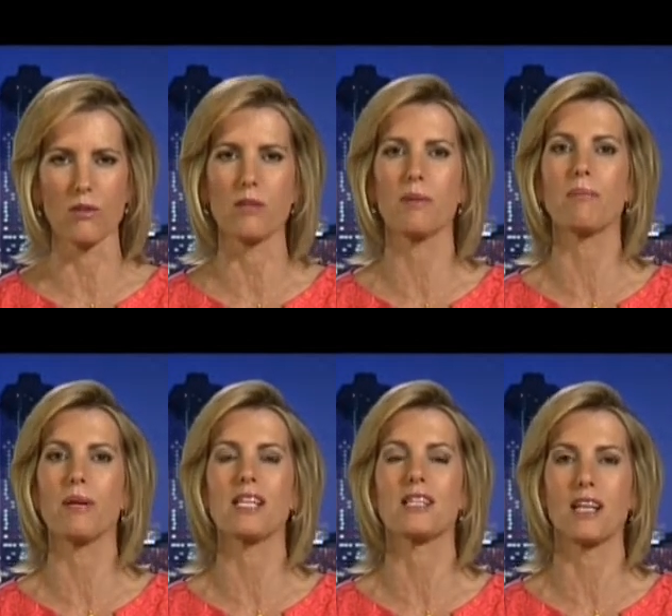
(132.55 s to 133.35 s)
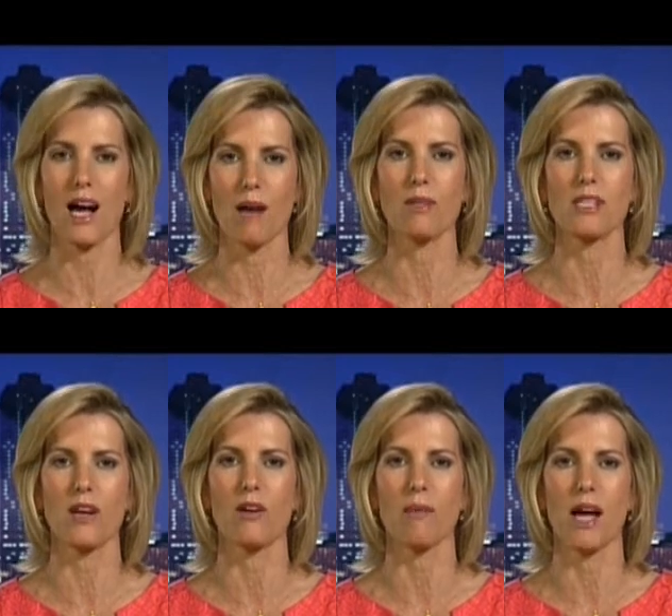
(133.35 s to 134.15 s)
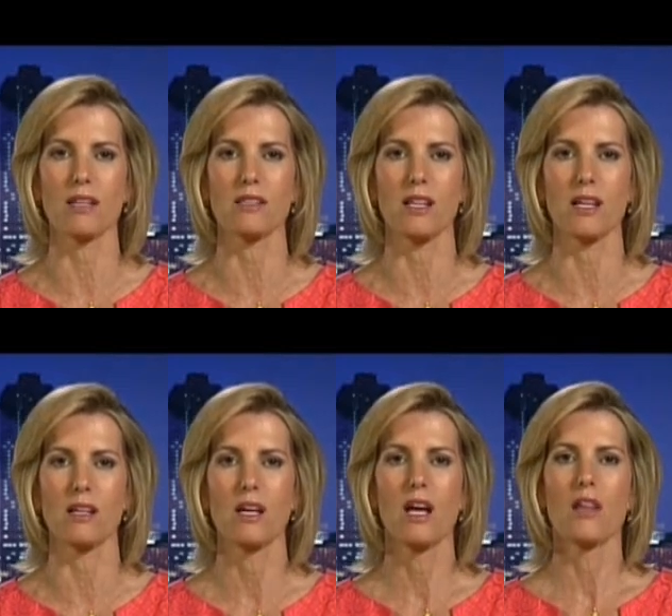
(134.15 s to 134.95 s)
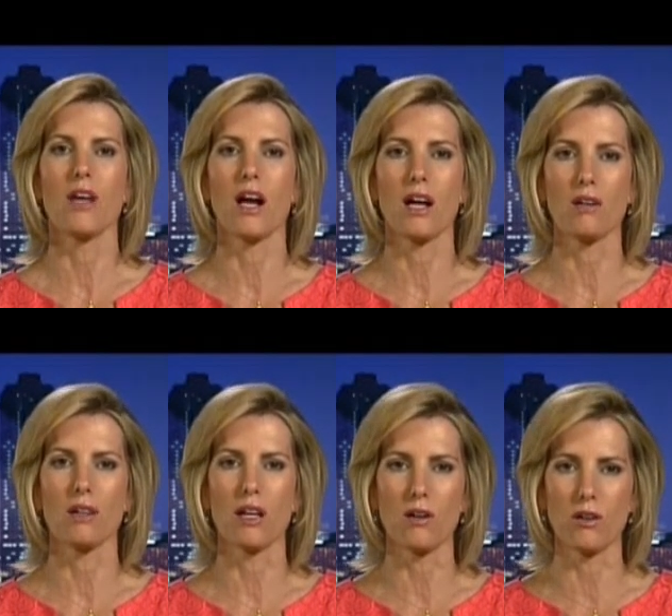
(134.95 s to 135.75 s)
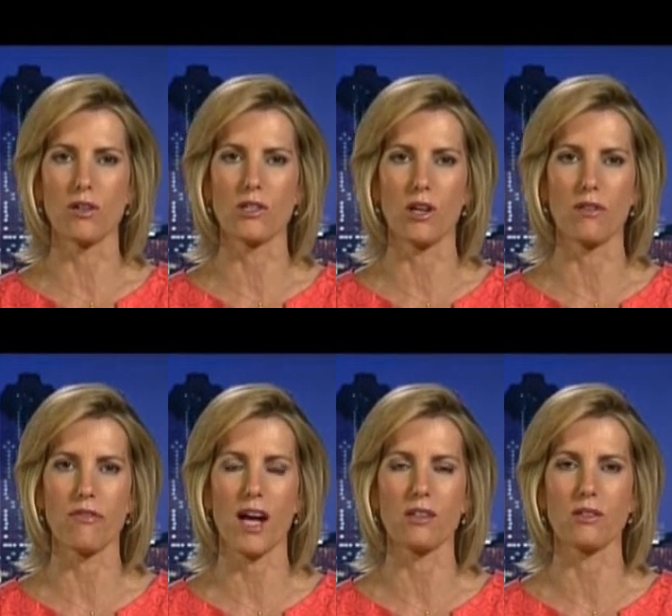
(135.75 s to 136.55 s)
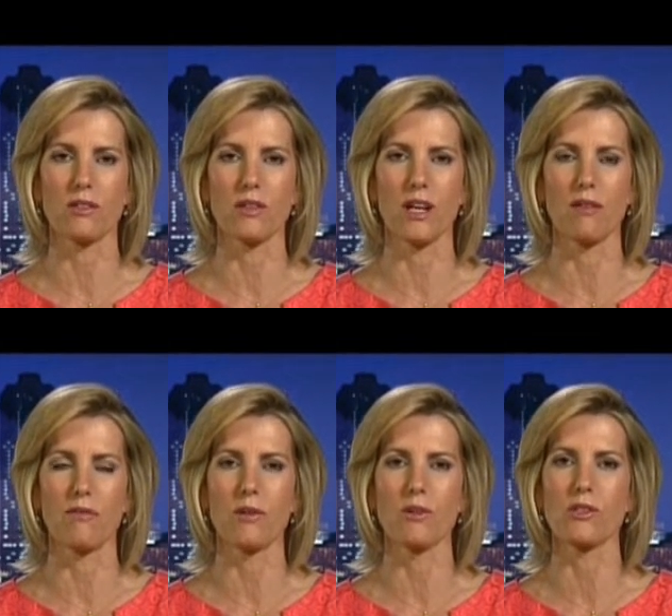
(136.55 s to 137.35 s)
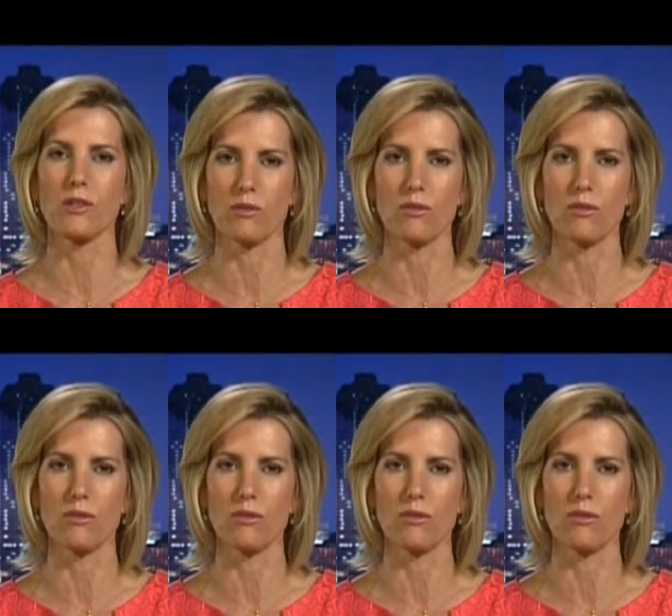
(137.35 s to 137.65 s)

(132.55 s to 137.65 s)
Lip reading: There was a big piece in Commentary magazine that I urge all the Factor viewers